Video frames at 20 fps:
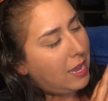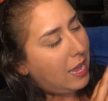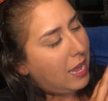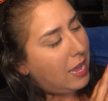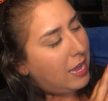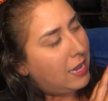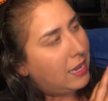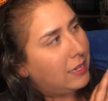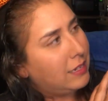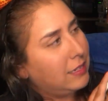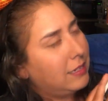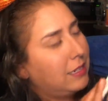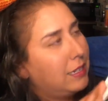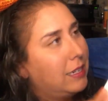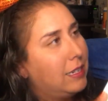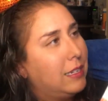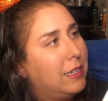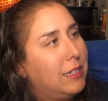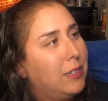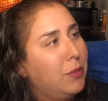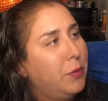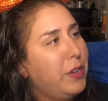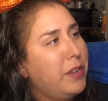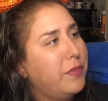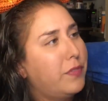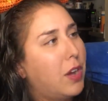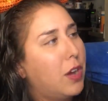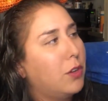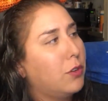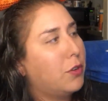And
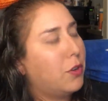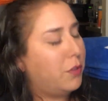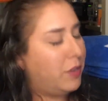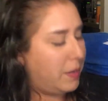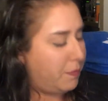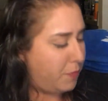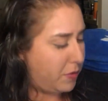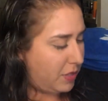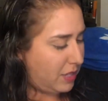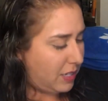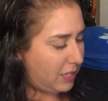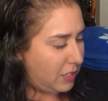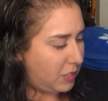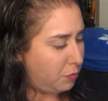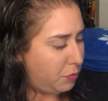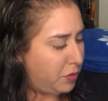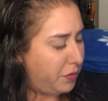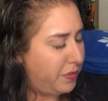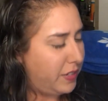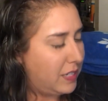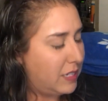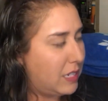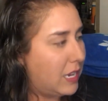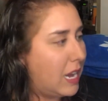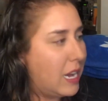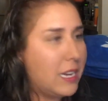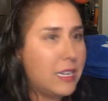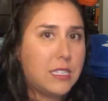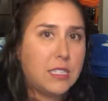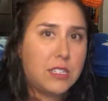we've all grown up with these movies,
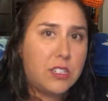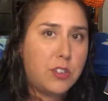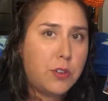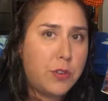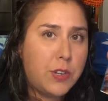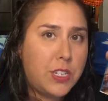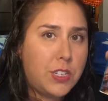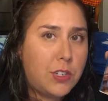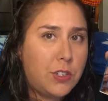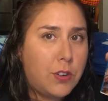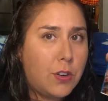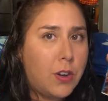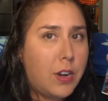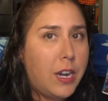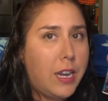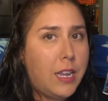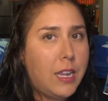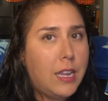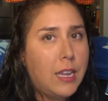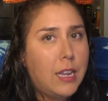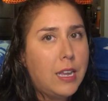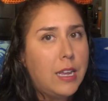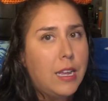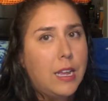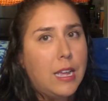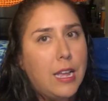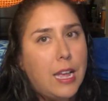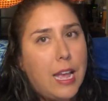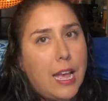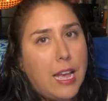guys. Toy Story
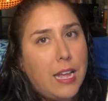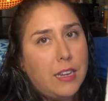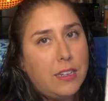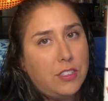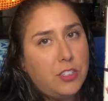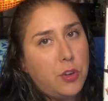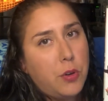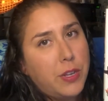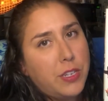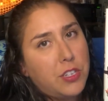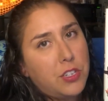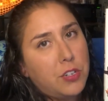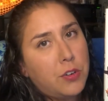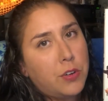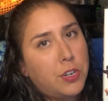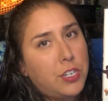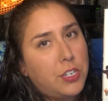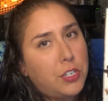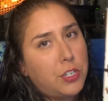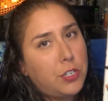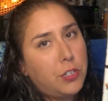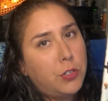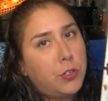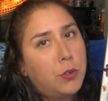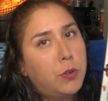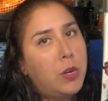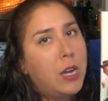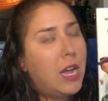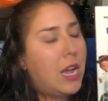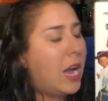and Toy Story
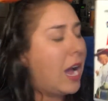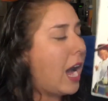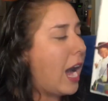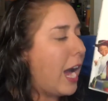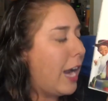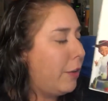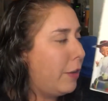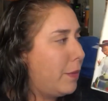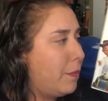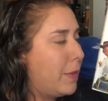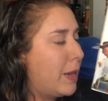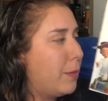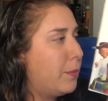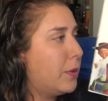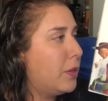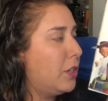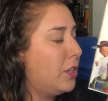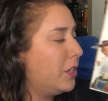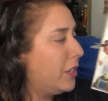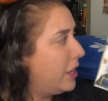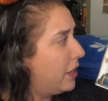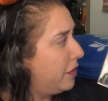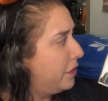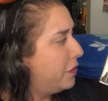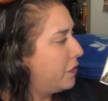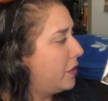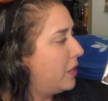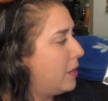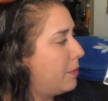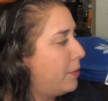2. I remember looking
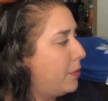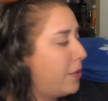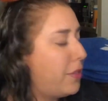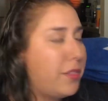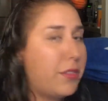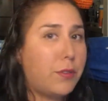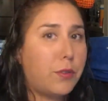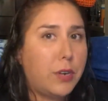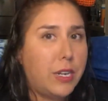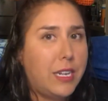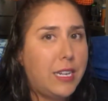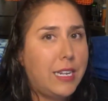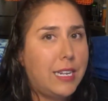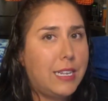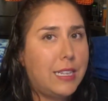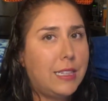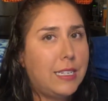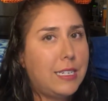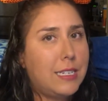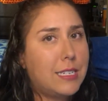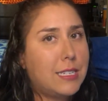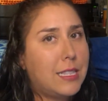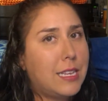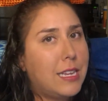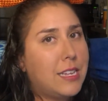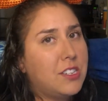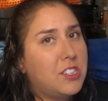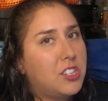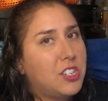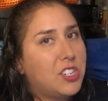for number 3 in these
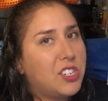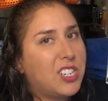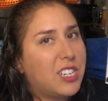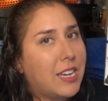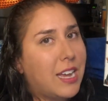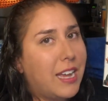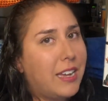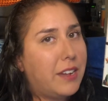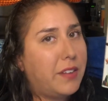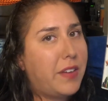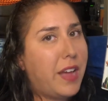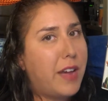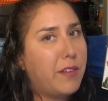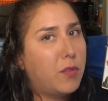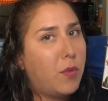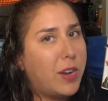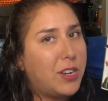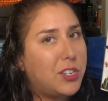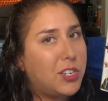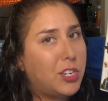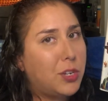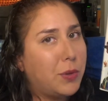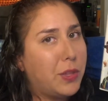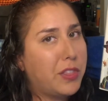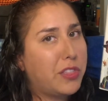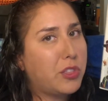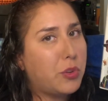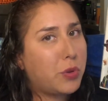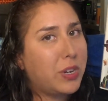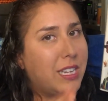things just to kind of have 1, 2,
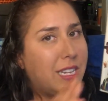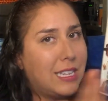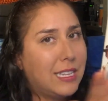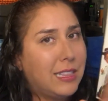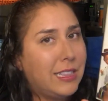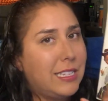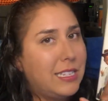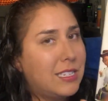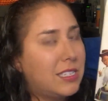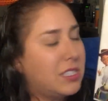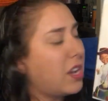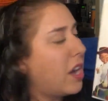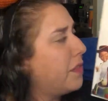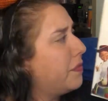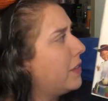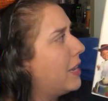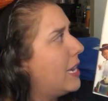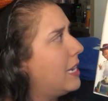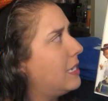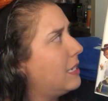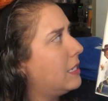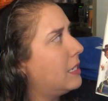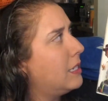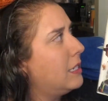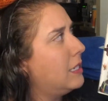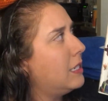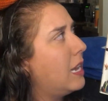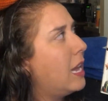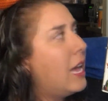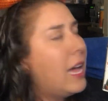and 3 in these soft
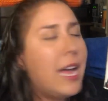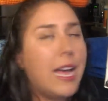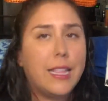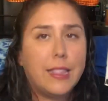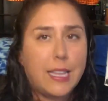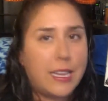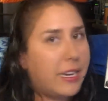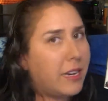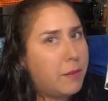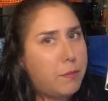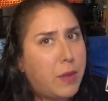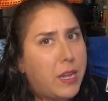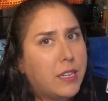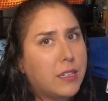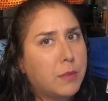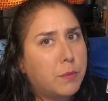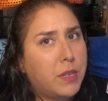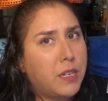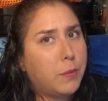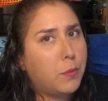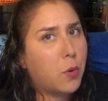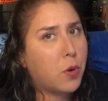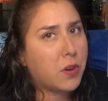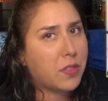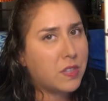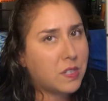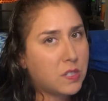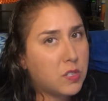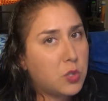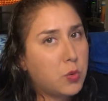cases, and they didn't make them anymore.
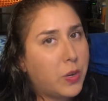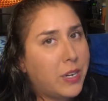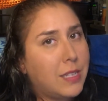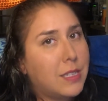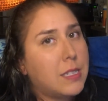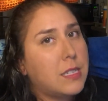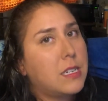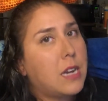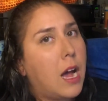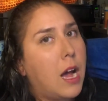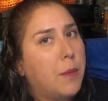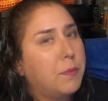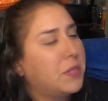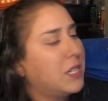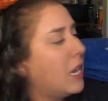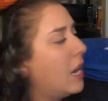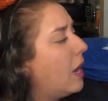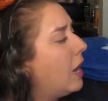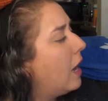This is when it stopped.